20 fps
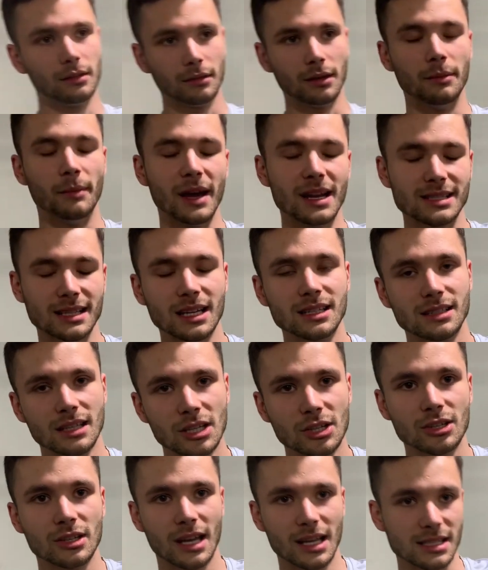the best
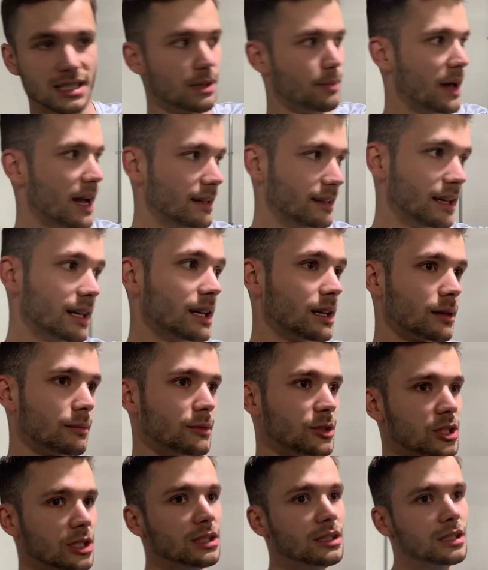isolation is the pit deck
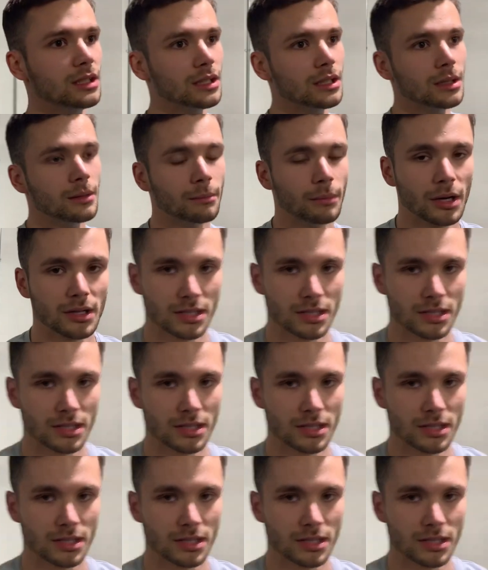machine, but